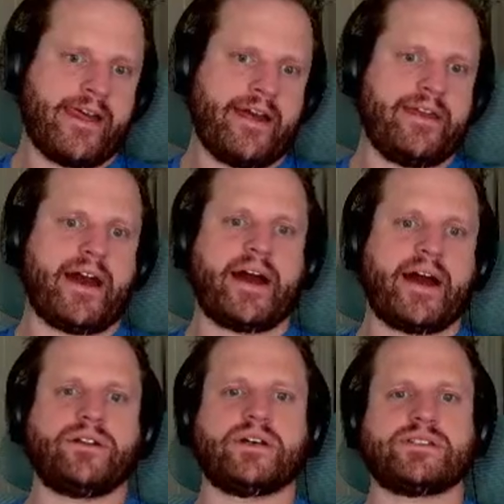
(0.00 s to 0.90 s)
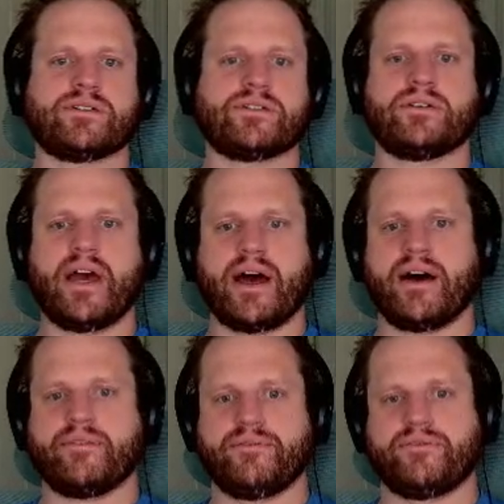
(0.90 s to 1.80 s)
Yeah, I still don't
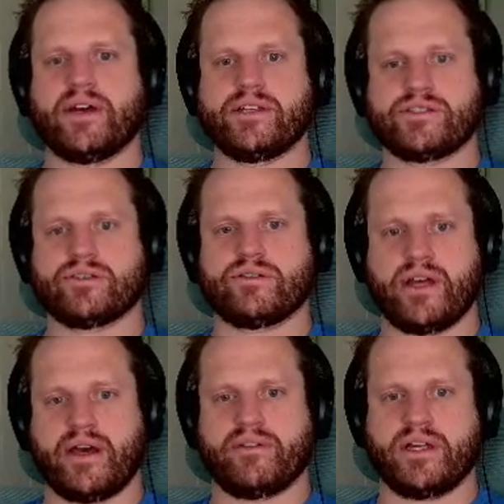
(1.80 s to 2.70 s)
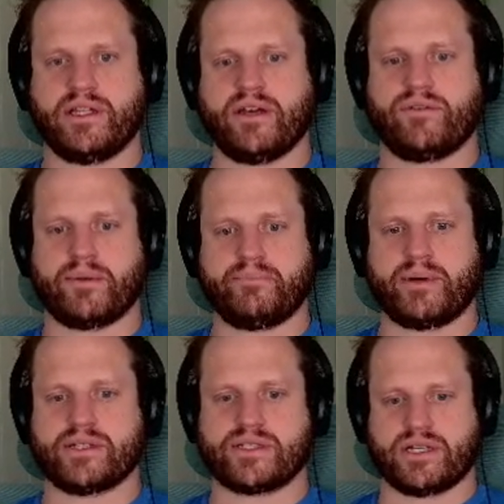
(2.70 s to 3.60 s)
have an idea of what
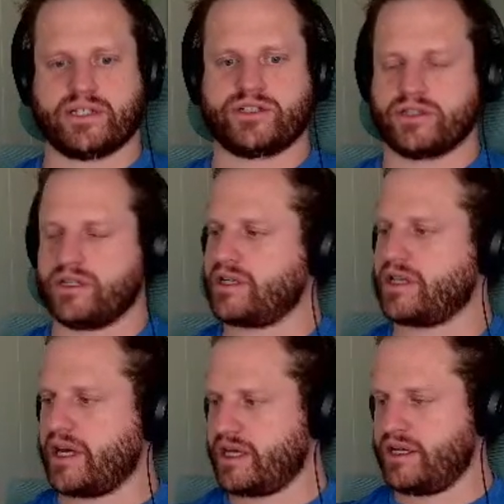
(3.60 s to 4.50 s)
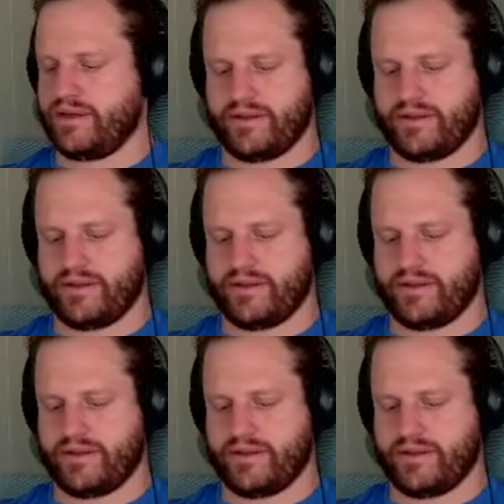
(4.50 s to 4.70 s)
busting should look like.